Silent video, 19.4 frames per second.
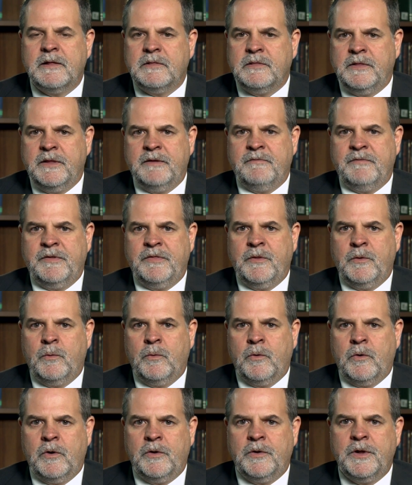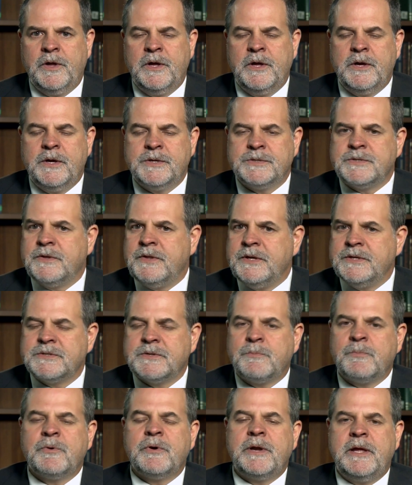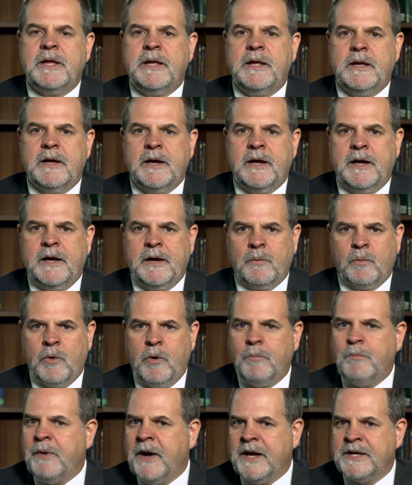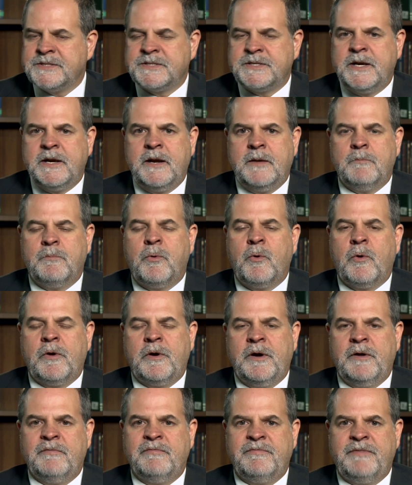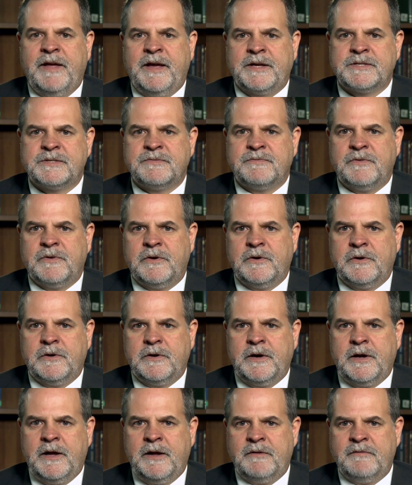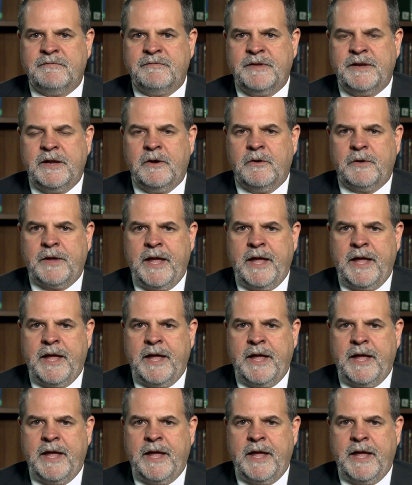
live in the world. So these are pretty robust and important effects for video